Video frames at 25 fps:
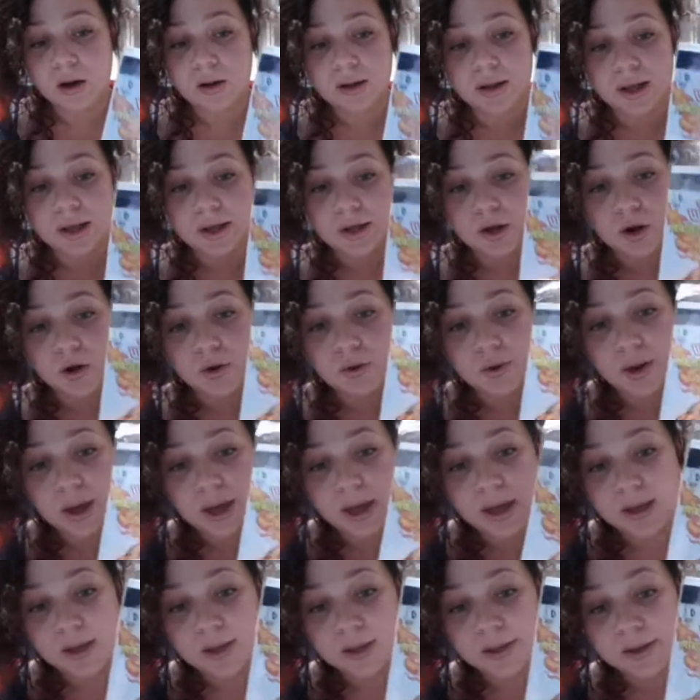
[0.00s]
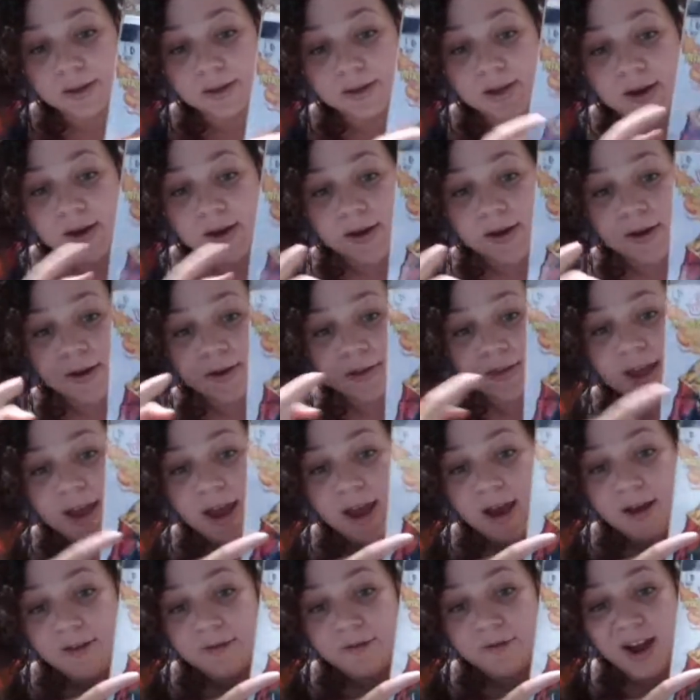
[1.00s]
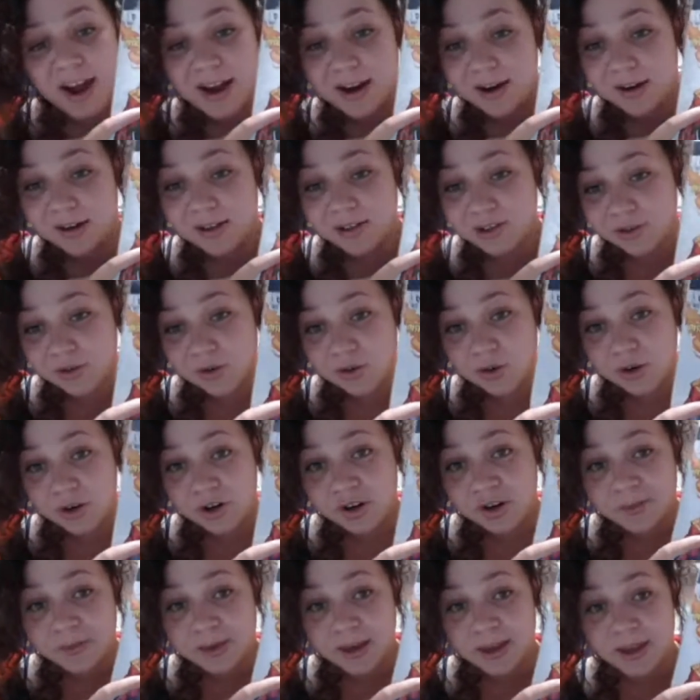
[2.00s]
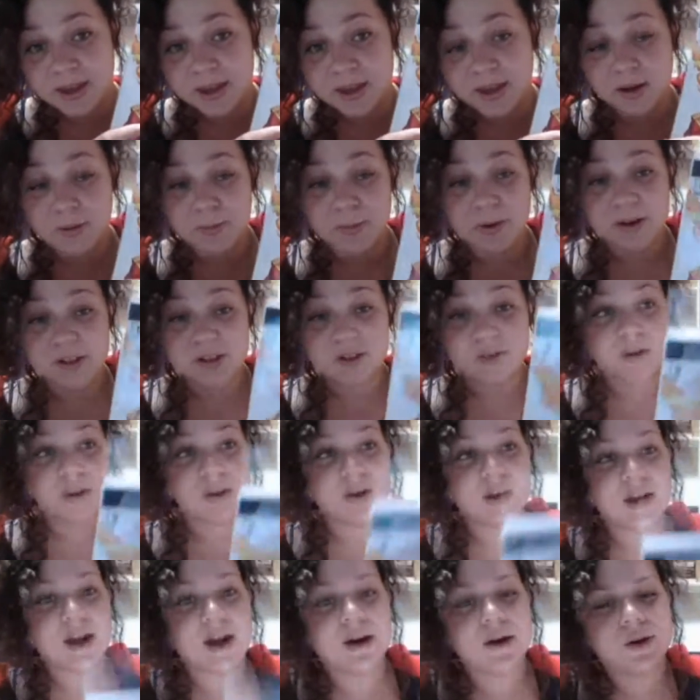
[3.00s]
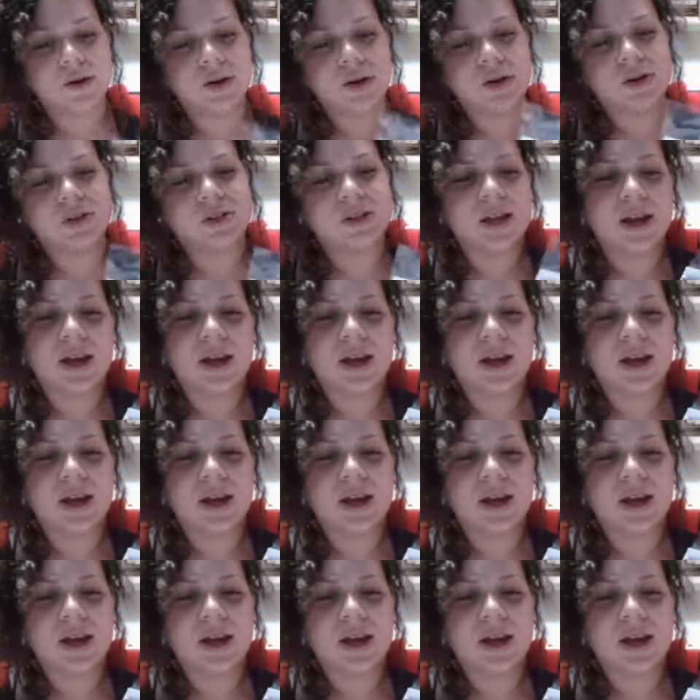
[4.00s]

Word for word: All I know is they have Firestorm and like a bunch of other characters,